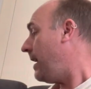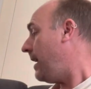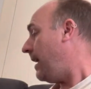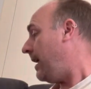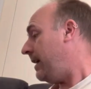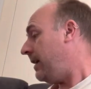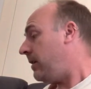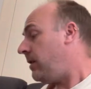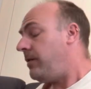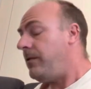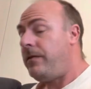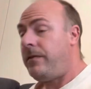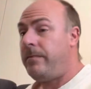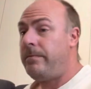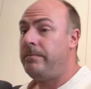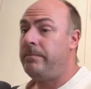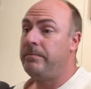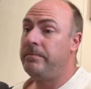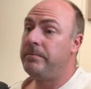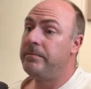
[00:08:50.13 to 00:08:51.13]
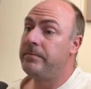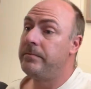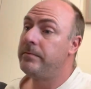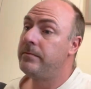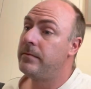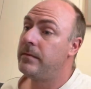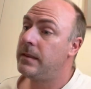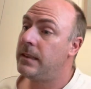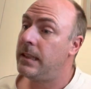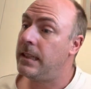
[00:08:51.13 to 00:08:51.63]
And I've got
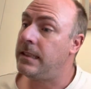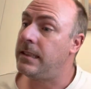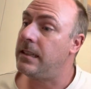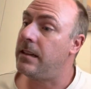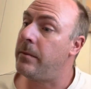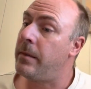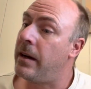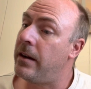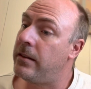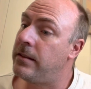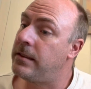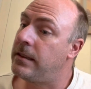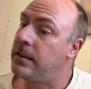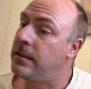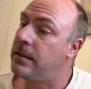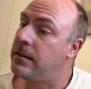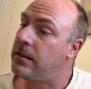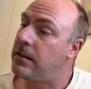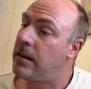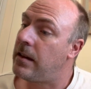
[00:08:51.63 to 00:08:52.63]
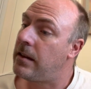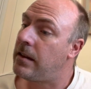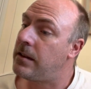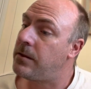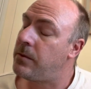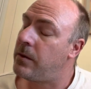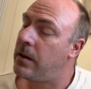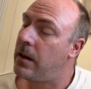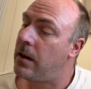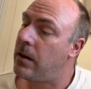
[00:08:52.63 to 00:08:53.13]
a decent amount of stitching done on this one.